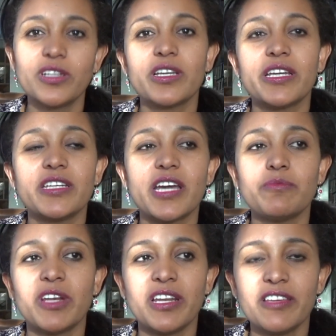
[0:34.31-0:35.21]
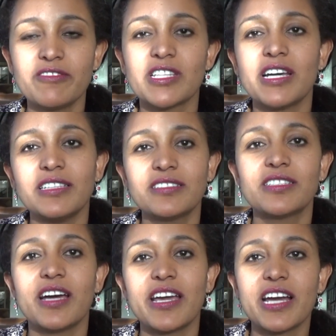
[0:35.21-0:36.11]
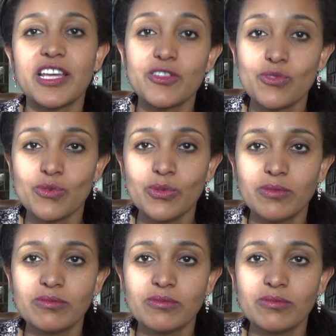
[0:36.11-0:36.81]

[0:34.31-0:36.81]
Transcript: and I believe that I can do